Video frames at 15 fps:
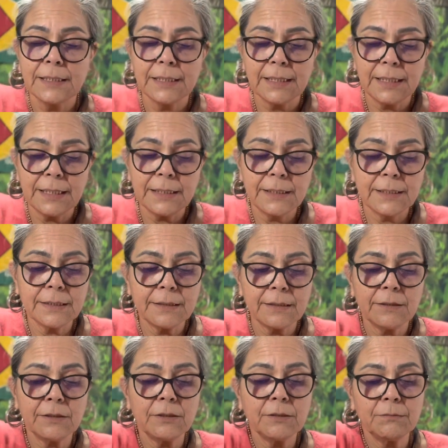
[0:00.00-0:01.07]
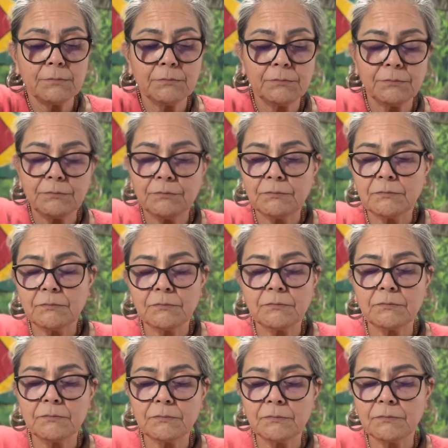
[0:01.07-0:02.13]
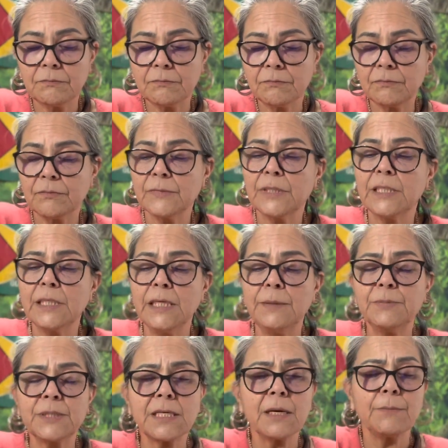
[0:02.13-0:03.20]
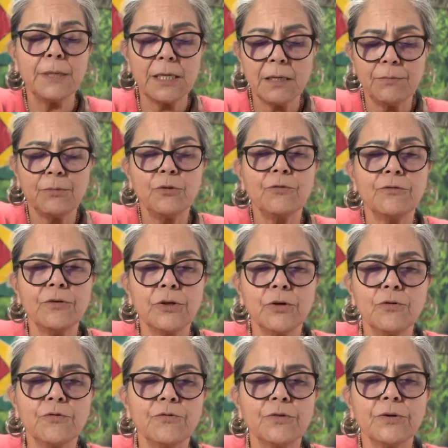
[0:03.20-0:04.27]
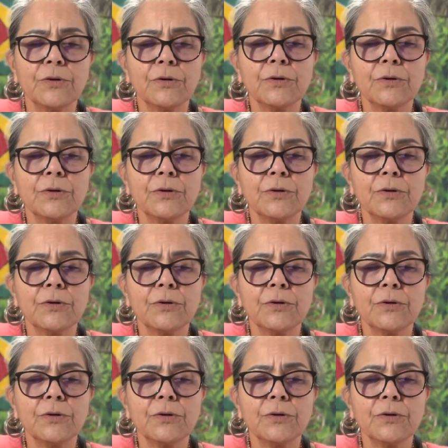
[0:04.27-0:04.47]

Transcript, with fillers: that is, um, it keeps coming up over and over.